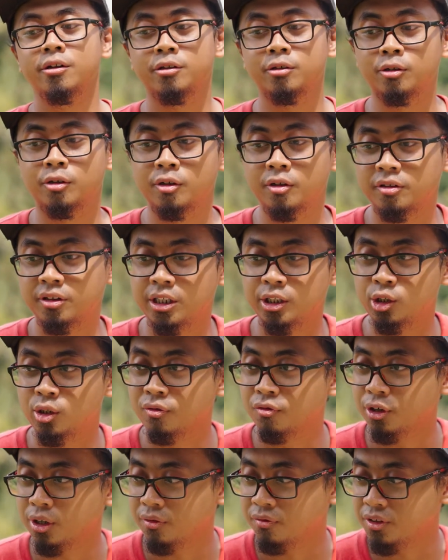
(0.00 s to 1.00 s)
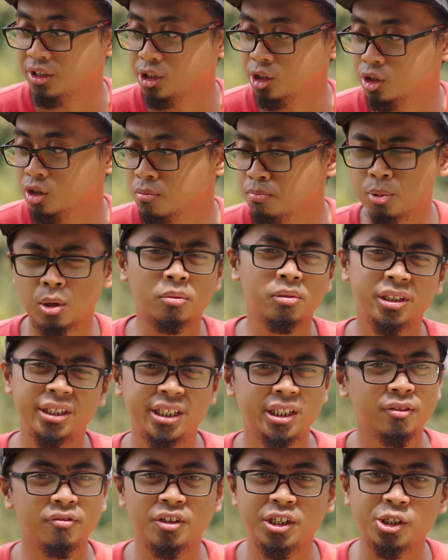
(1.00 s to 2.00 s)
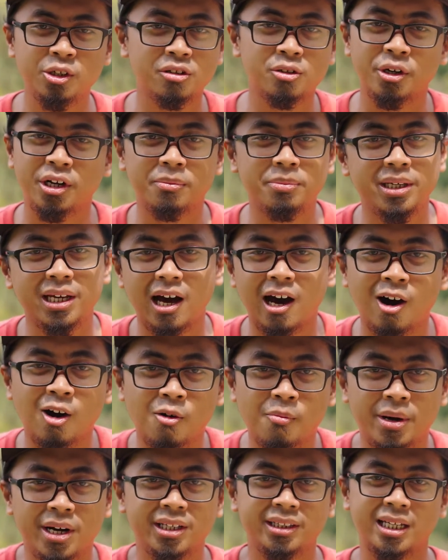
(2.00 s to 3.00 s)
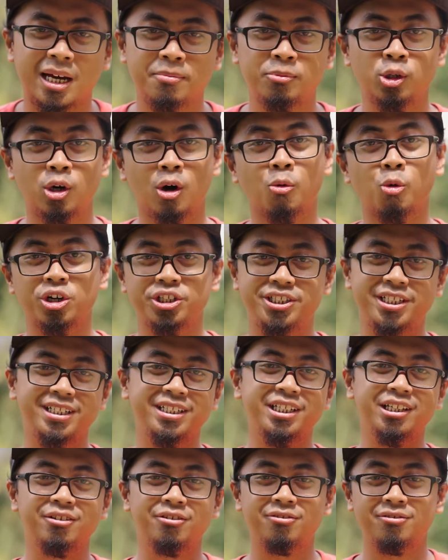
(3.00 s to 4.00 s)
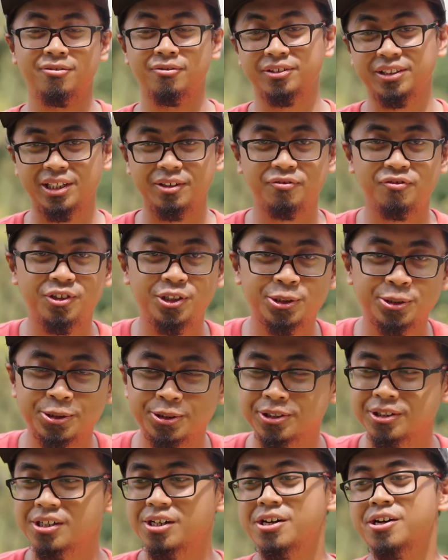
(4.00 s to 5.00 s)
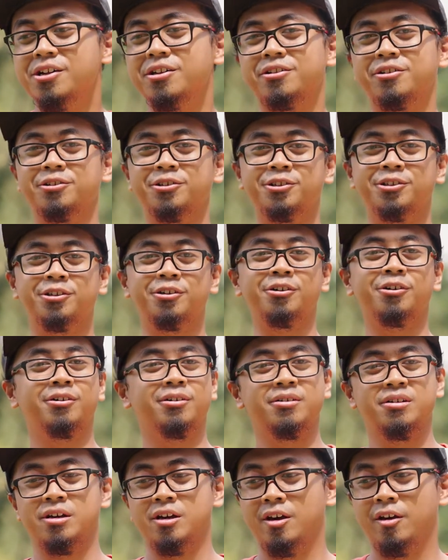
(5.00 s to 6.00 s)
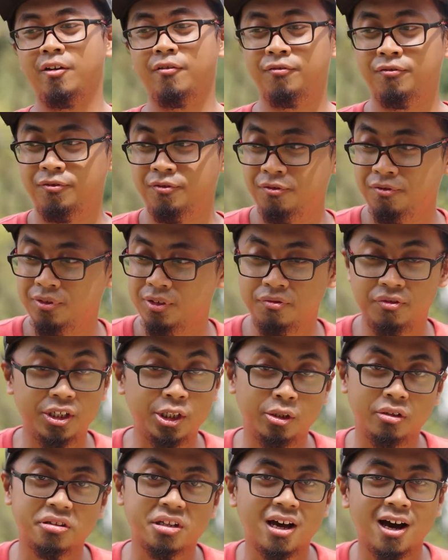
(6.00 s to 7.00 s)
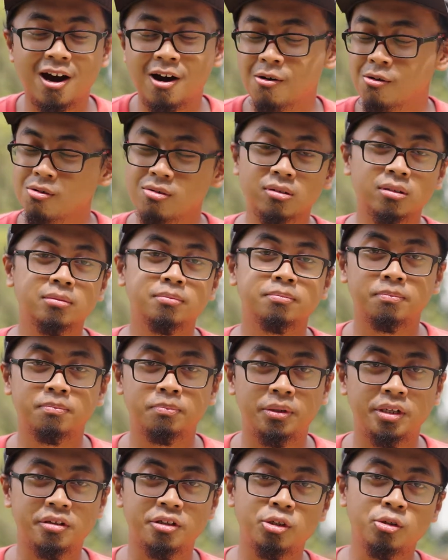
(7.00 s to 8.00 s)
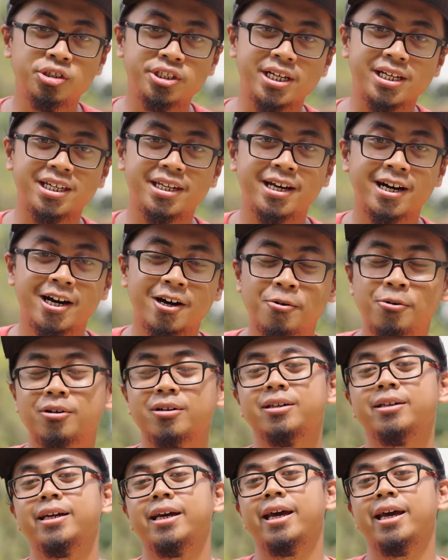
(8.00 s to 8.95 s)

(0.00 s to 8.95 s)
So stay tuned for the video. Probably the video is gonna be out by the time you are watching this review, so if the video is out, please do check it out.